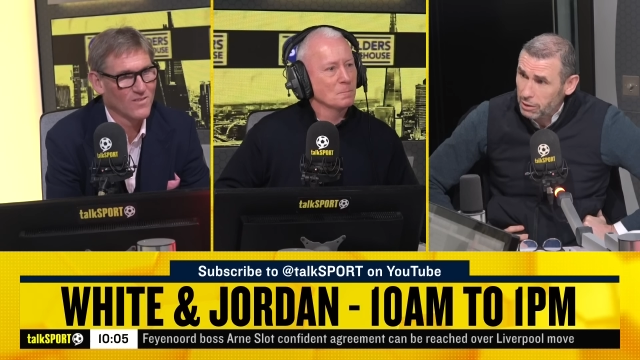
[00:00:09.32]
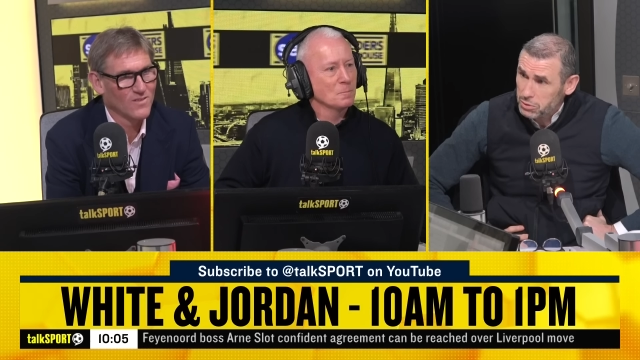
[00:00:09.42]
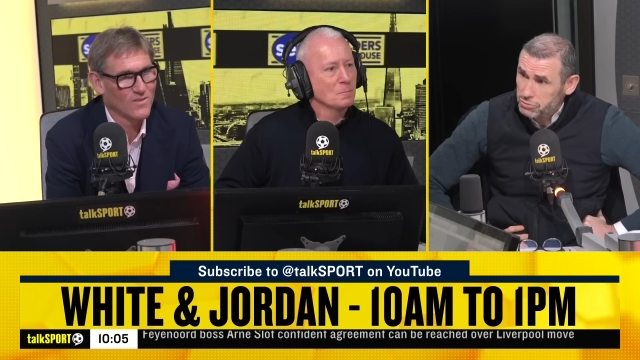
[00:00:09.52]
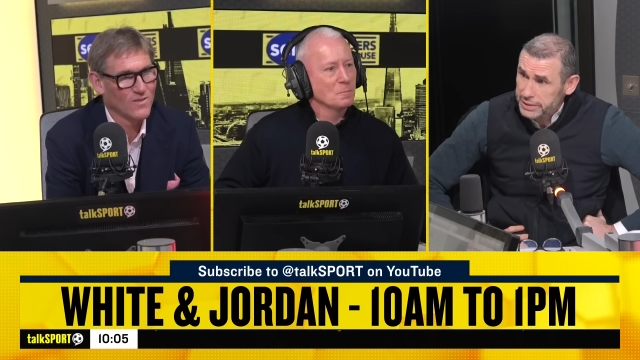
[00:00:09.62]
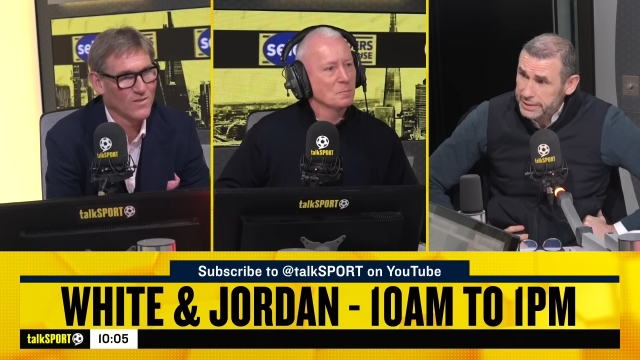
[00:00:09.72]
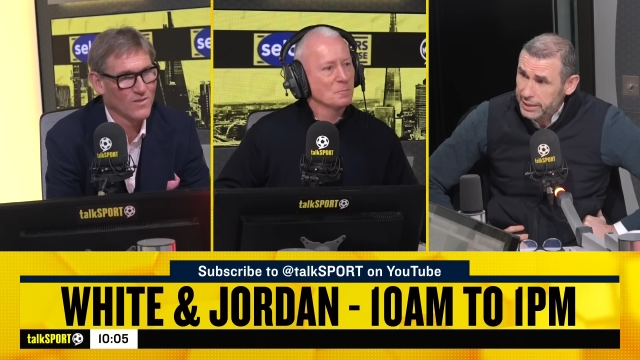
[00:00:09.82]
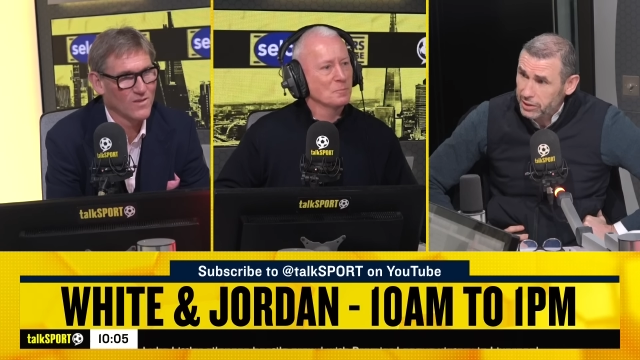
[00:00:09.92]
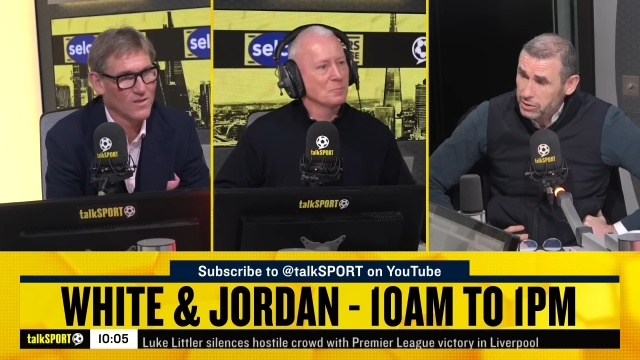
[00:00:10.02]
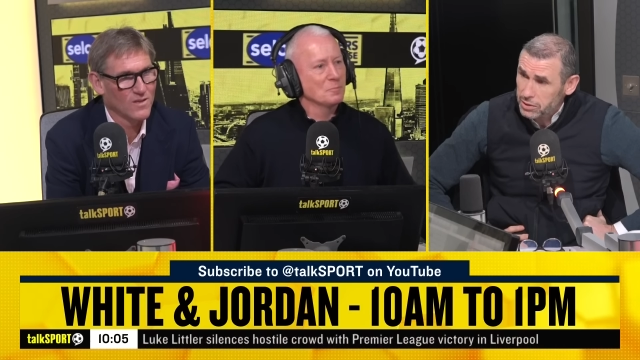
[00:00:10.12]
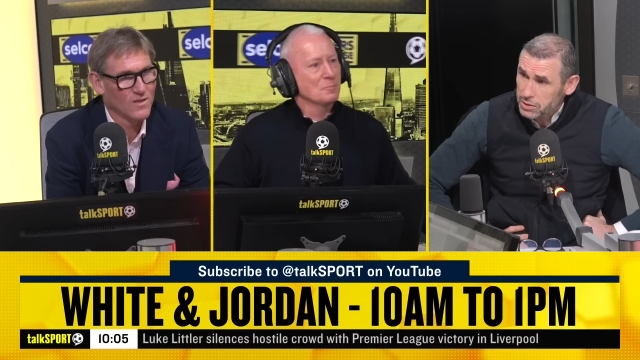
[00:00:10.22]
Speaker 1: out was
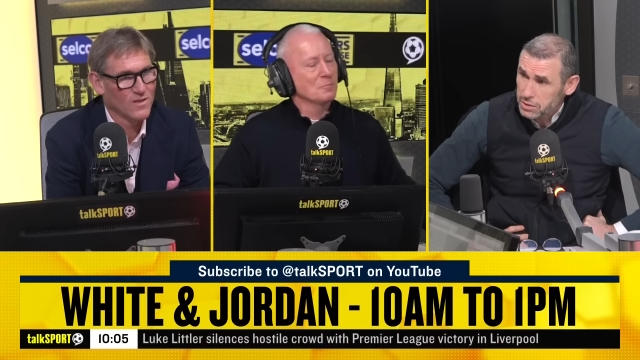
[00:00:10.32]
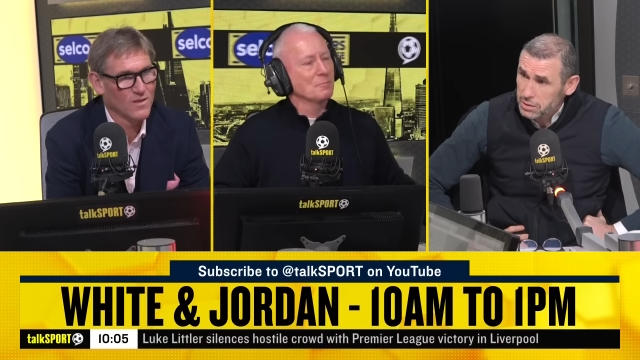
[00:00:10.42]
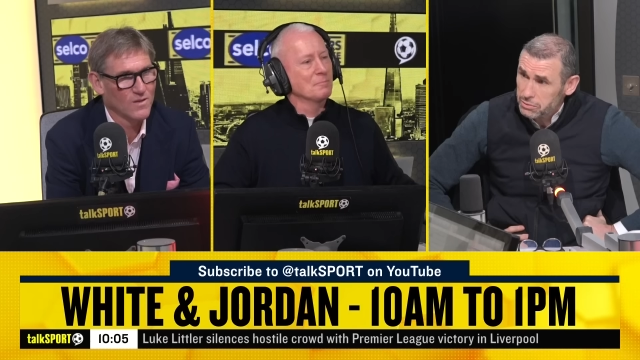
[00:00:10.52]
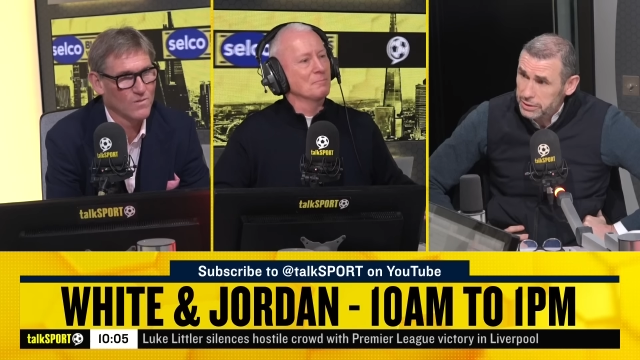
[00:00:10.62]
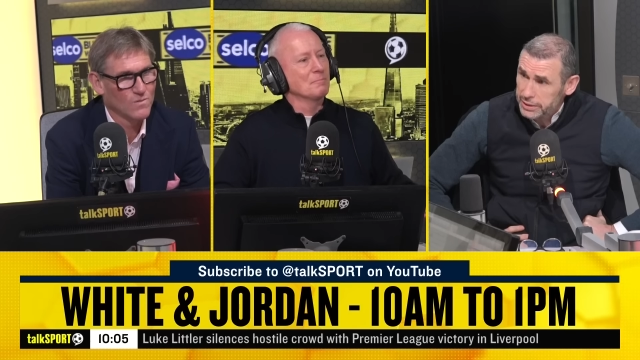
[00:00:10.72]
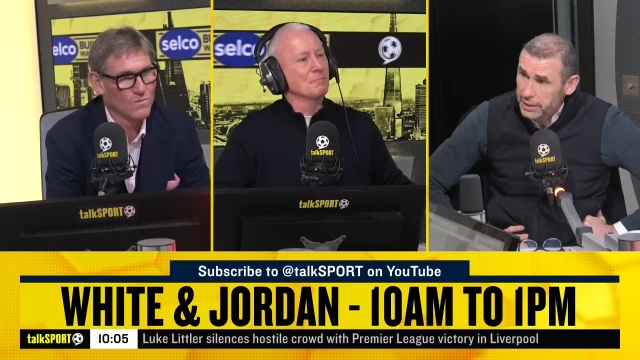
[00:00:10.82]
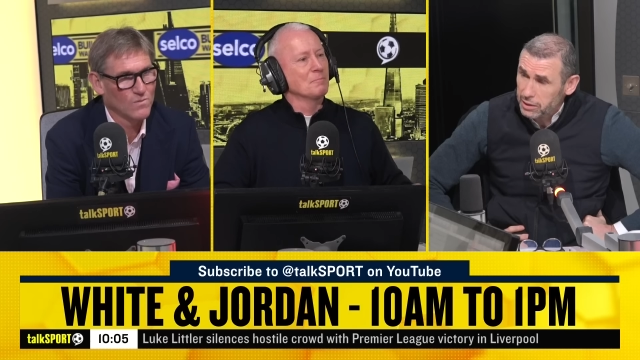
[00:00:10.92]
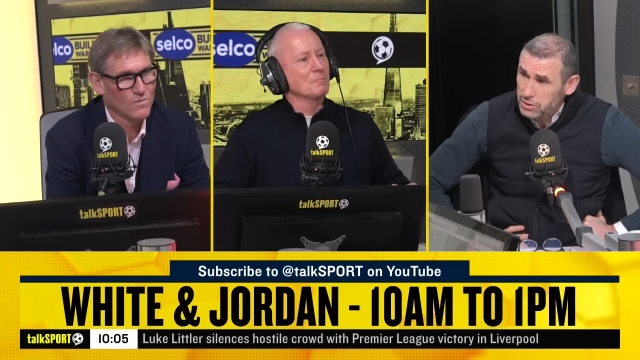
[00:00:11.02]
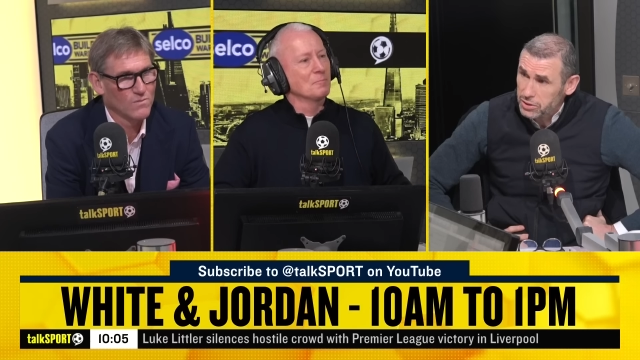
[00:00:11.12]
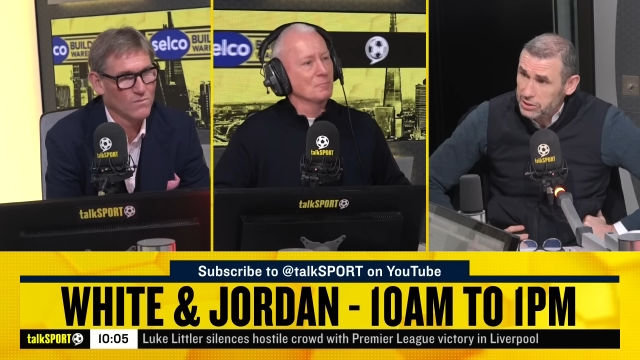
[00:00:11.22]
ridiculous,
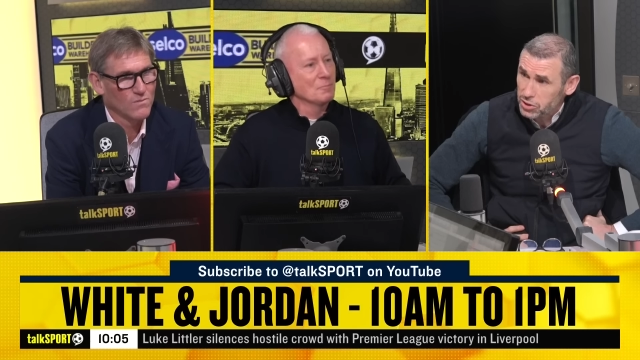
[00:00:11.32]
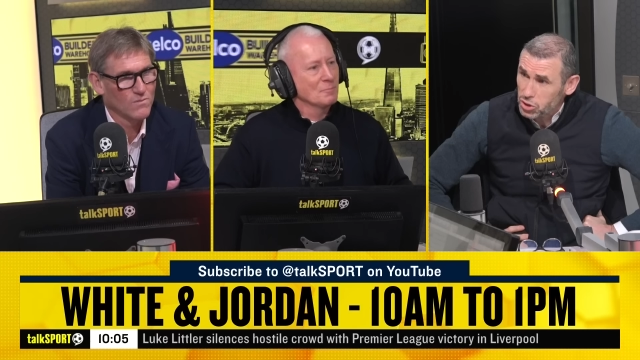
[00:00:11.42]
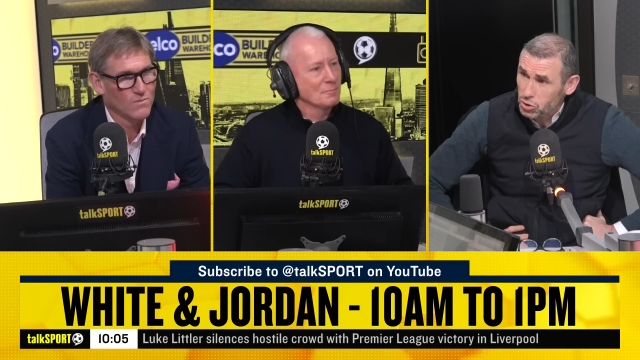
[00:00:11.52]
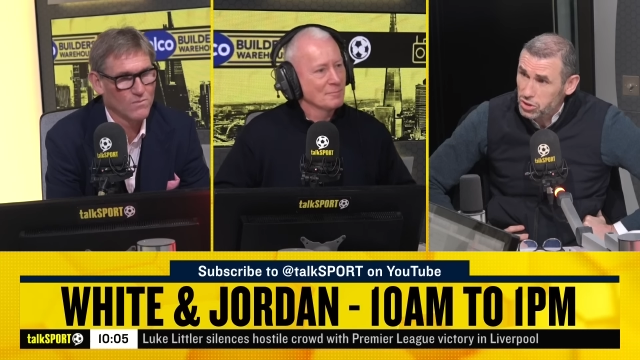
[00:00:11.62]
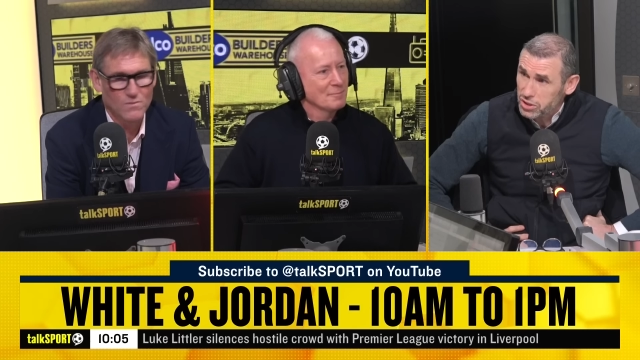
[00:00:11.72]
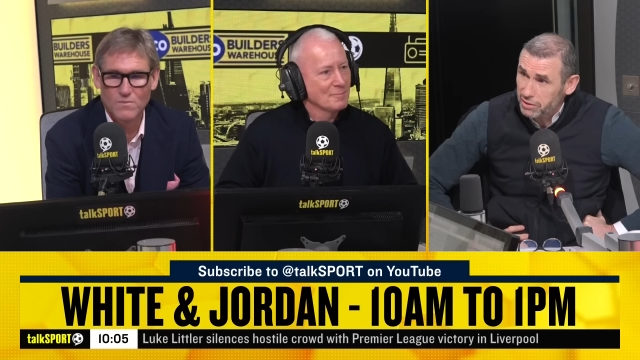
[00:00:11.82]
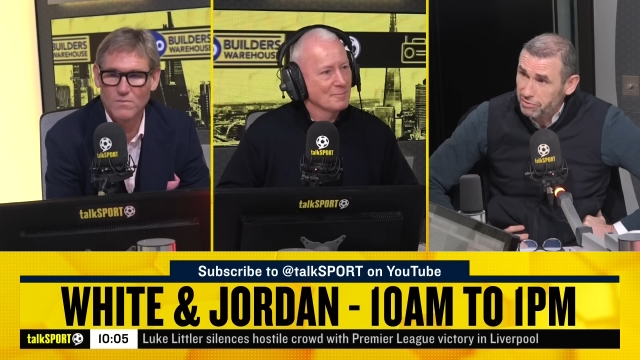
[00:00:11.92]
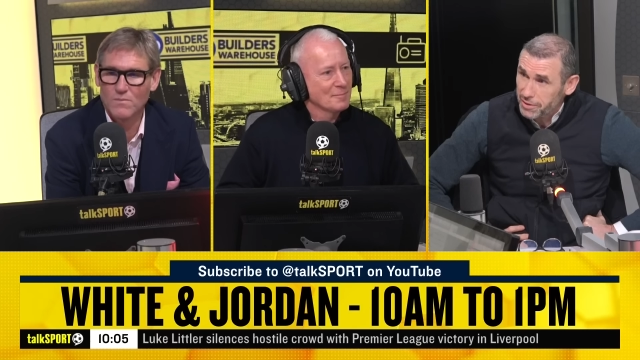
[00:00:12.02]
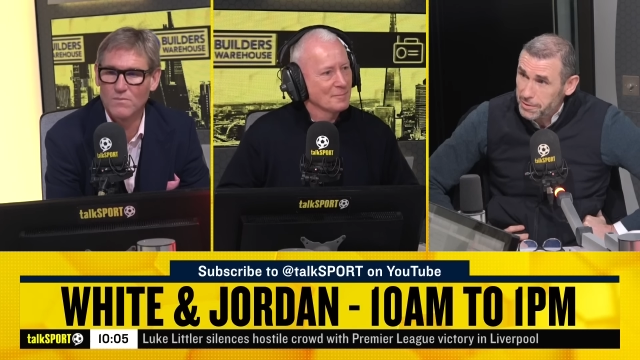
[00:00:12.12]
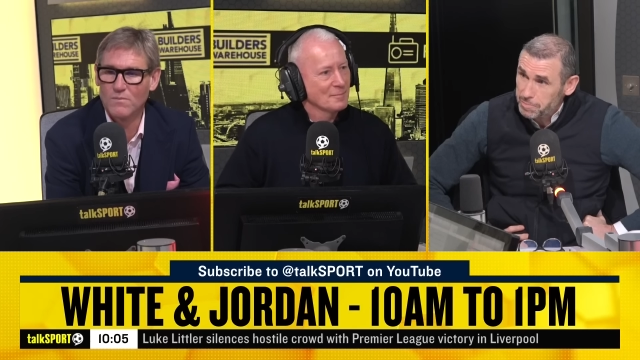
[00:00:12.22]
ridiculous, and it just looks as if,